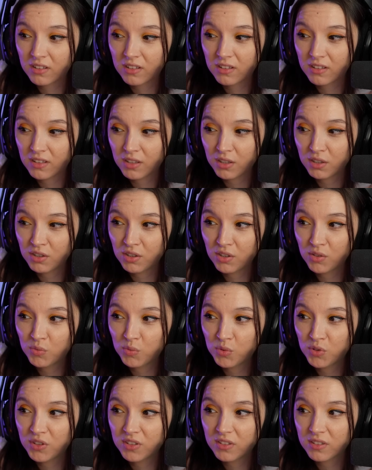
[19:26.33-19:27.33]
they did
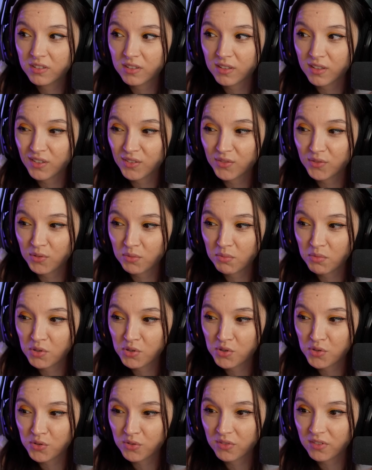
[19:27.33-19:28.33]
with this
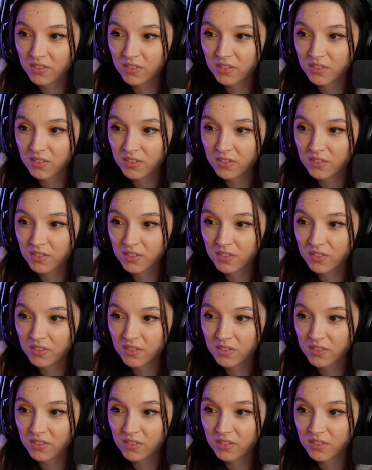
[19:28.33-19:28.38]
transformation.